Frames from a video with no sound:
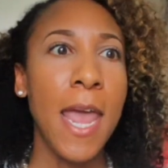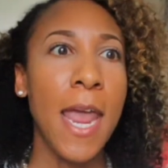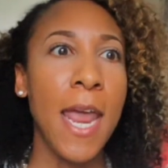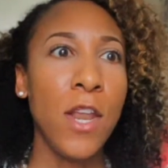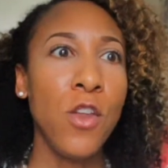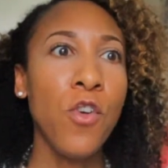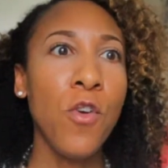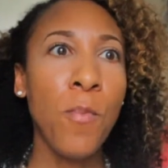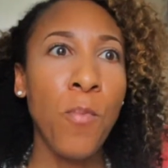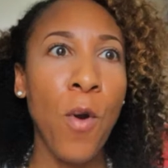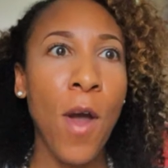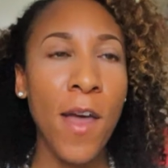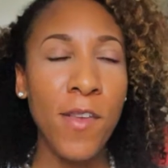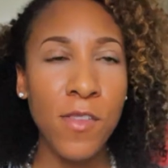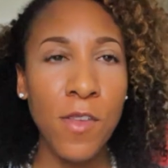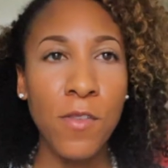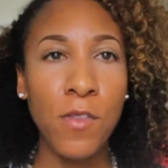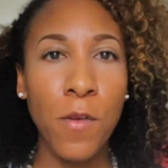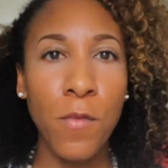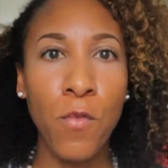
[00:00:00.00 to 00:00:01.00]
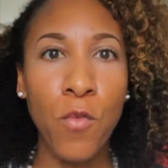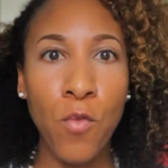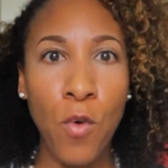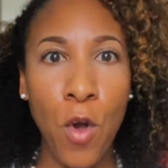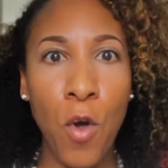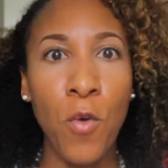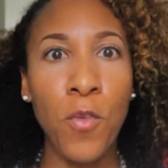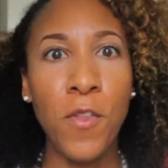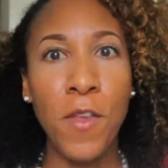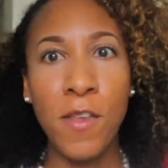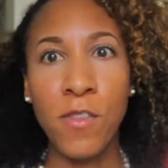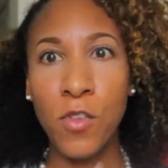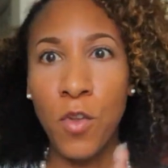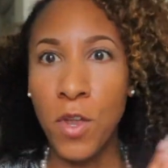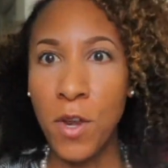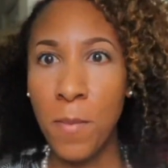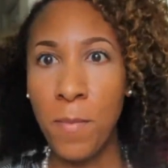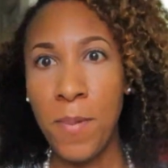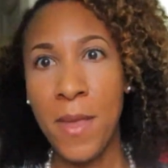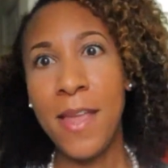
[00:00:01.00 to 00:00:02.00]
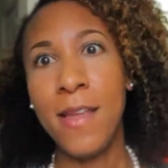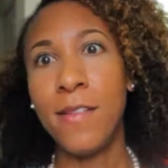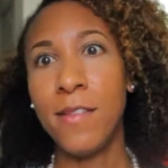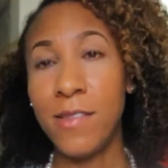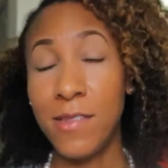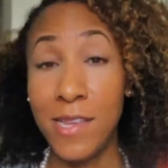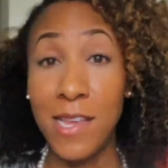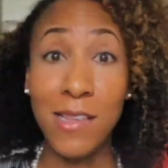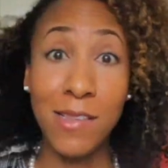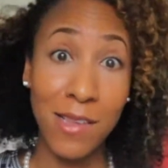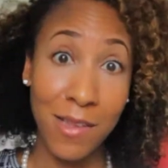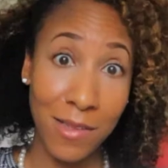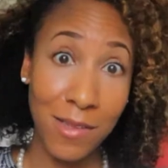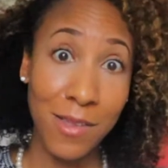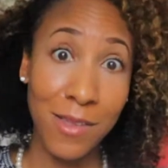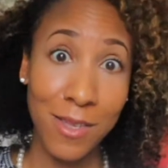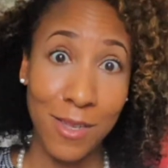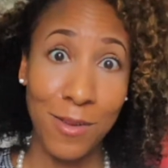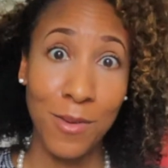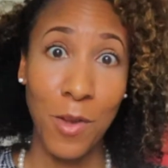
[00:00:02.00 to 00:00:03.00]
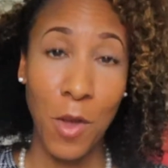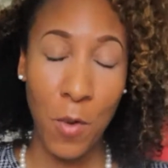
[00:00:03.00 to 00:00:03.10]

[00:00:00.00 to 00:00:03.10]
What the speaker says: and your process of growth is going to be in seasons.